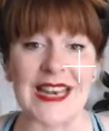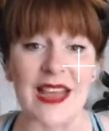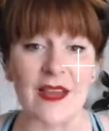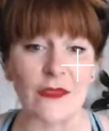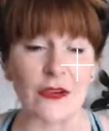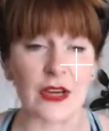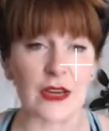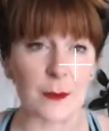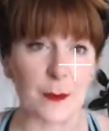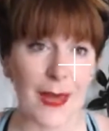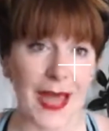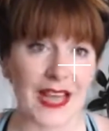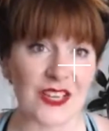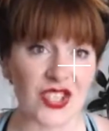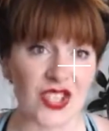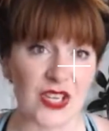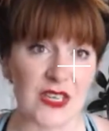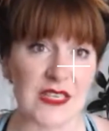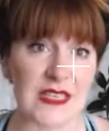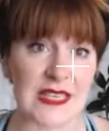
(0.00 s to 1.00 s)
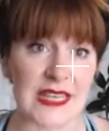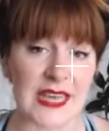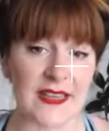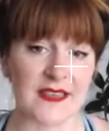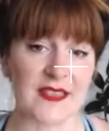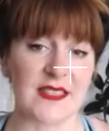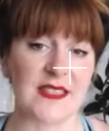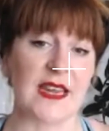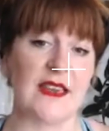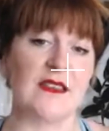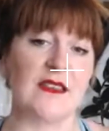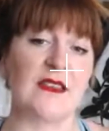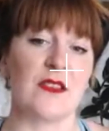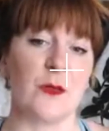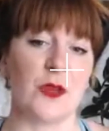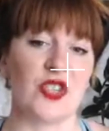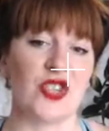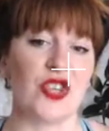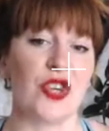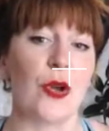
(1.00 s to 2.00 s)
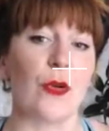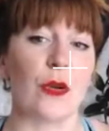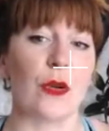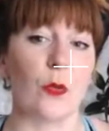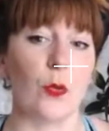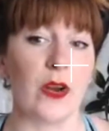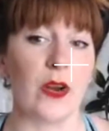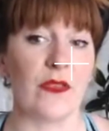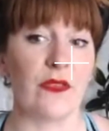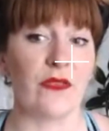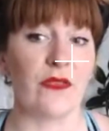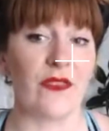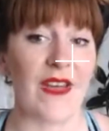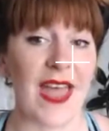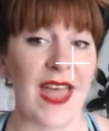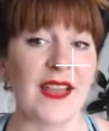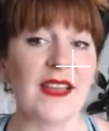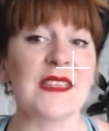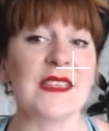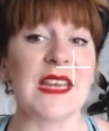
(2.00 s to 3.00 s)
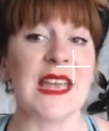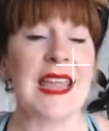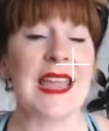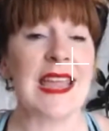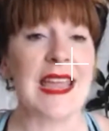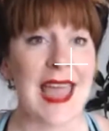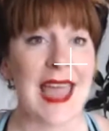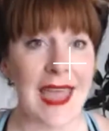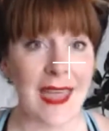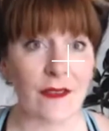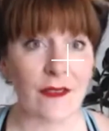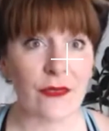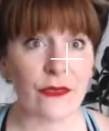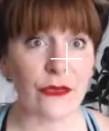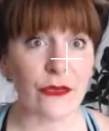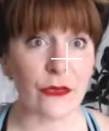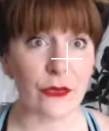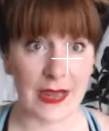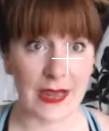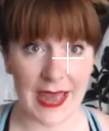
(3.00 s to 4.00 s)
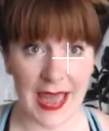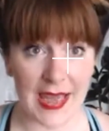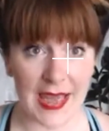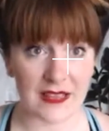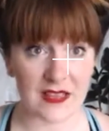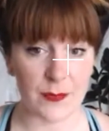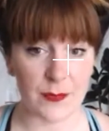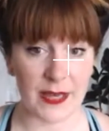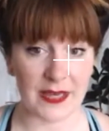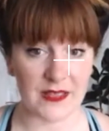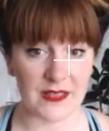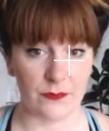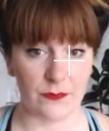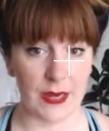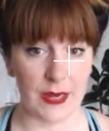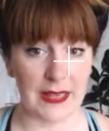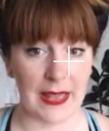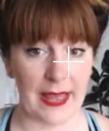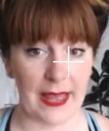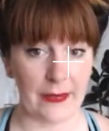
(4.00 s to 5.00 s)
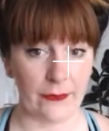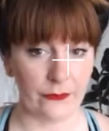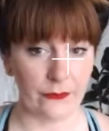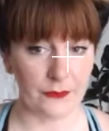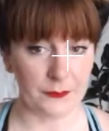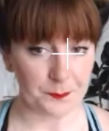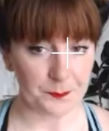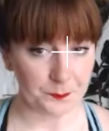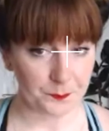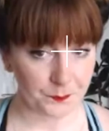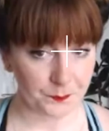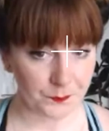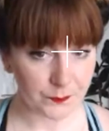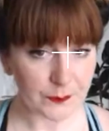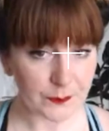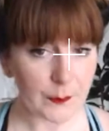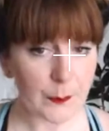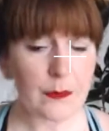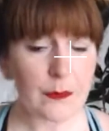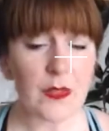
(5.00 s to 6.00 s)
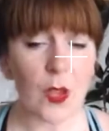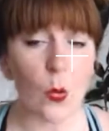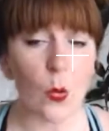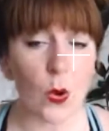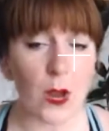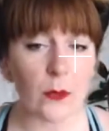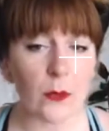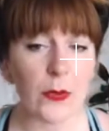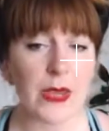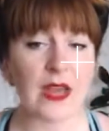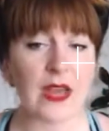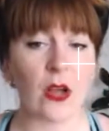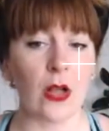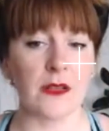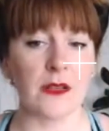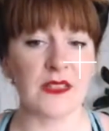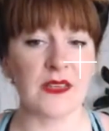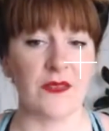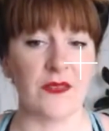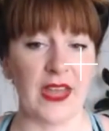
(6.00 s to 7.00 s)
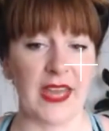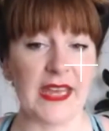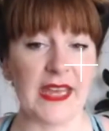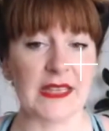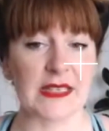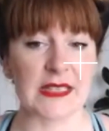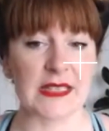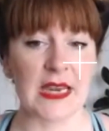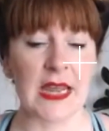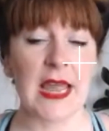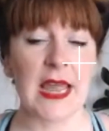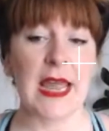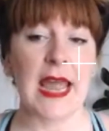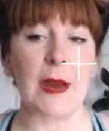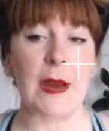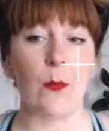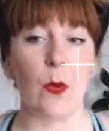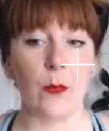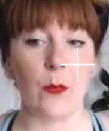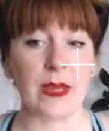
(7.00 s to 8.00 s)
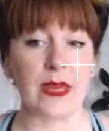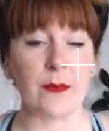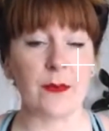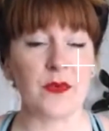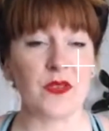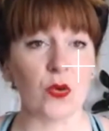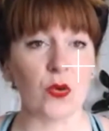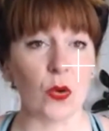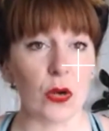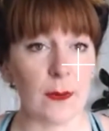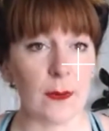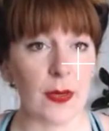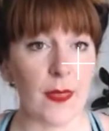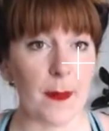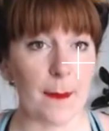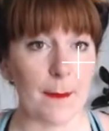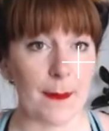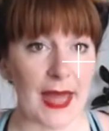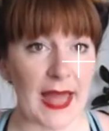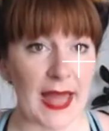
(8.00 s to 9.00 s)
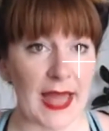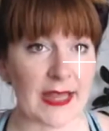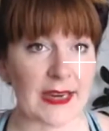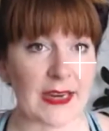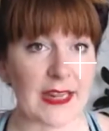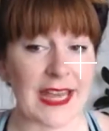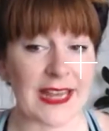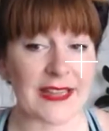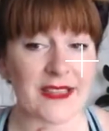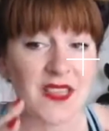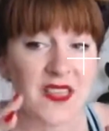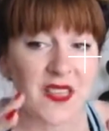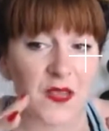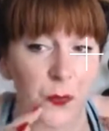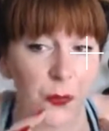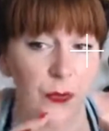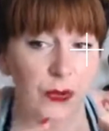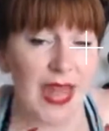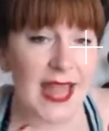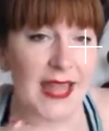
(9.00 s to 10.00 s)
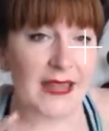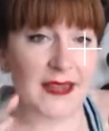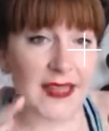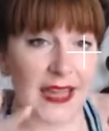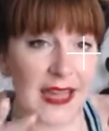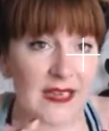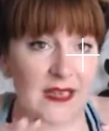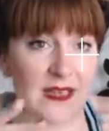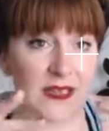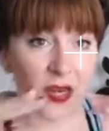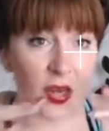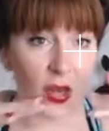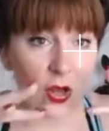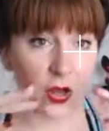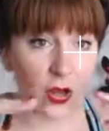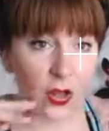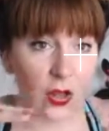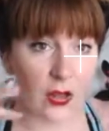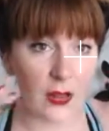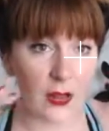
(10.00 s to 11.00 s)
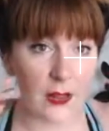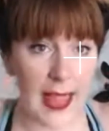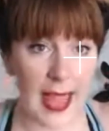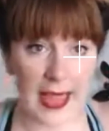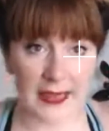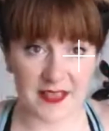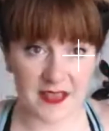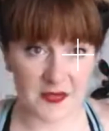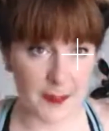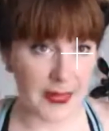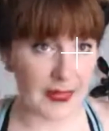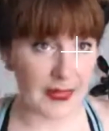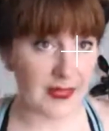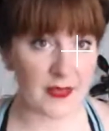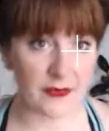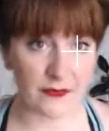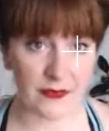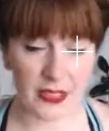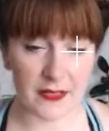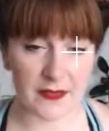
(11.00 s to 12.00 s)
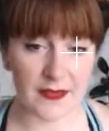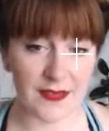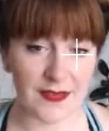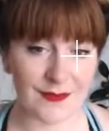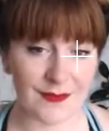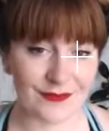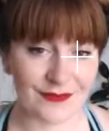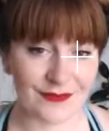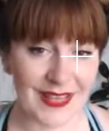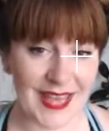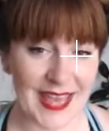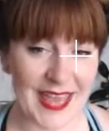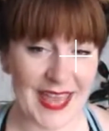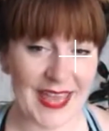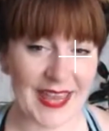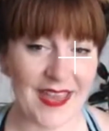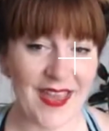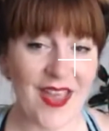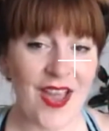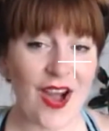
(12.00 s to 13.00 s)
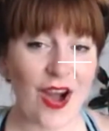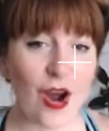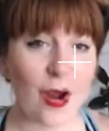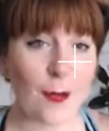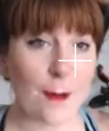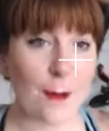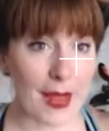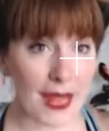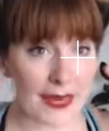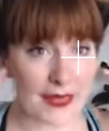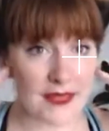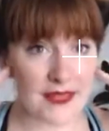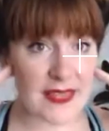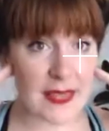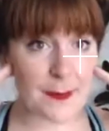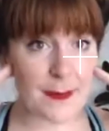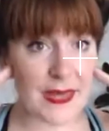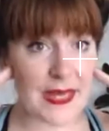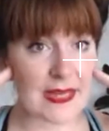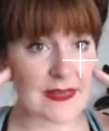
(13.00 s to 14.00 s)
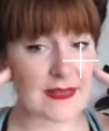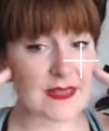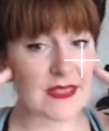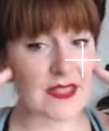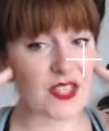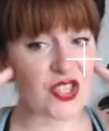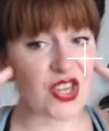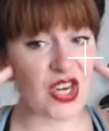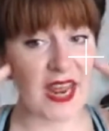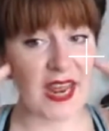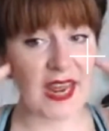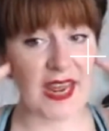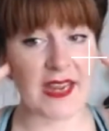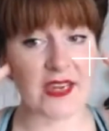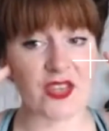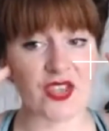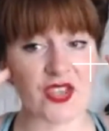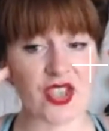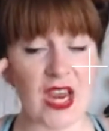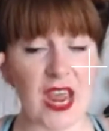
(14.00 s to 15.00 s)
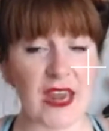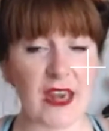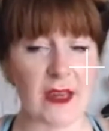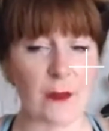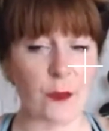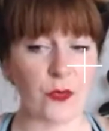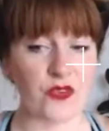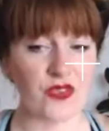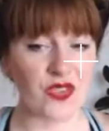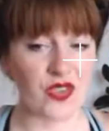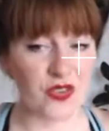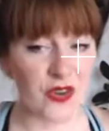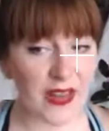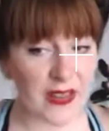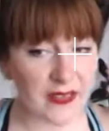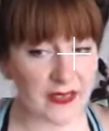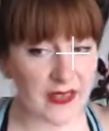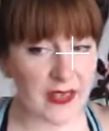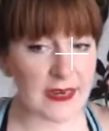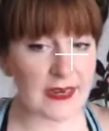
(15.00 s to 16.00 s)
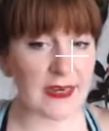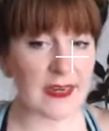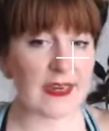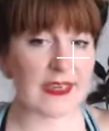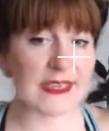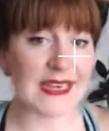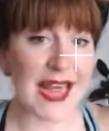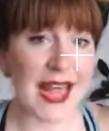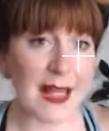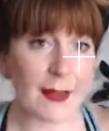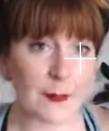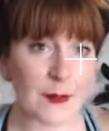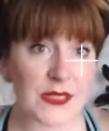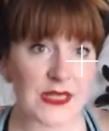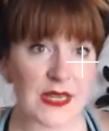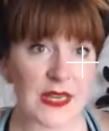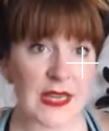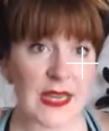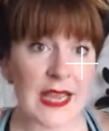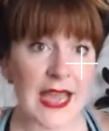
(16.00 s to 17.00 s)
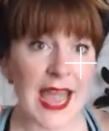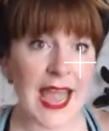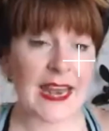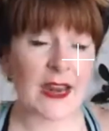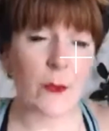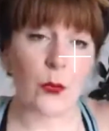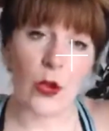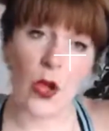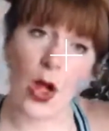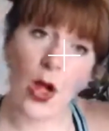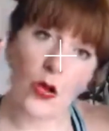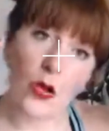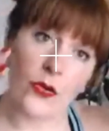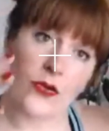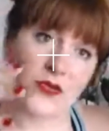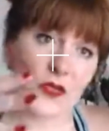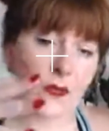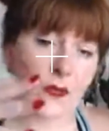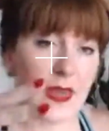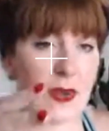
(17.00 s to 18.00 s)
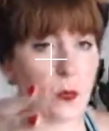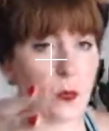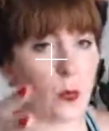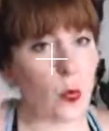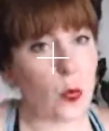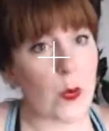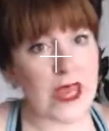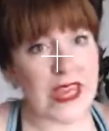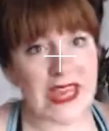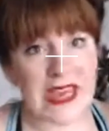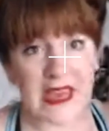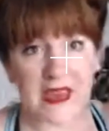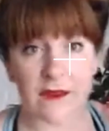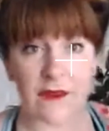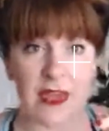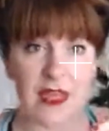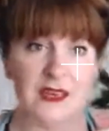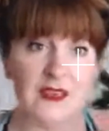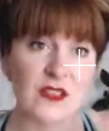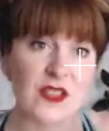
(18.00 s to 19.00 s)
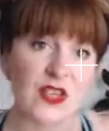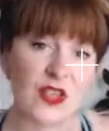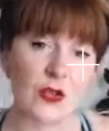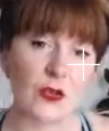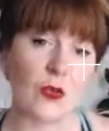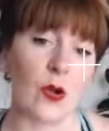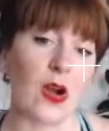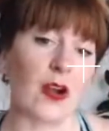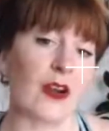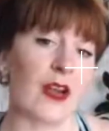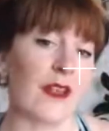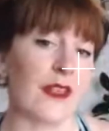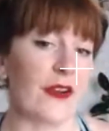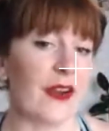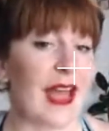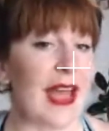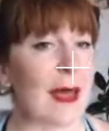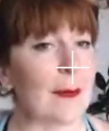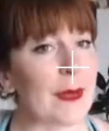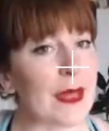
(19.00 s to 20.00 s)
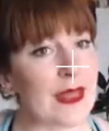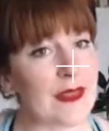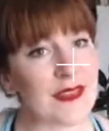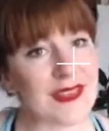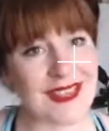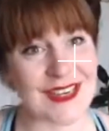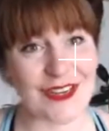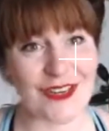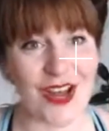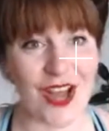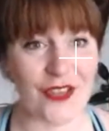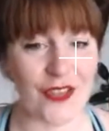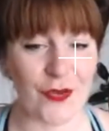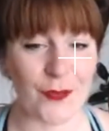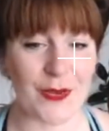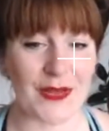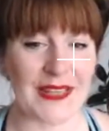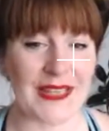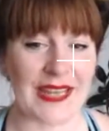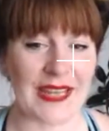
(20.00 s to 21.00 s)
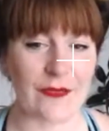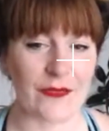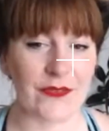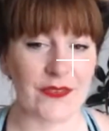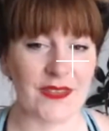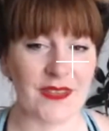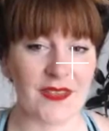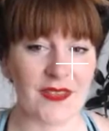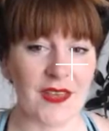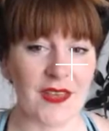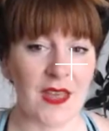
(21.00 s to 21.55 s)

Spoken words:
never imagined the extent to which yoga would affect every aspect of my life. What we cultivate and what we absorb on the mat, it spreads into all aspects of us. Okay, our mindset begins to change, and it will strengthen and adapt, and it will also then weave into our other habits and our other beliefs.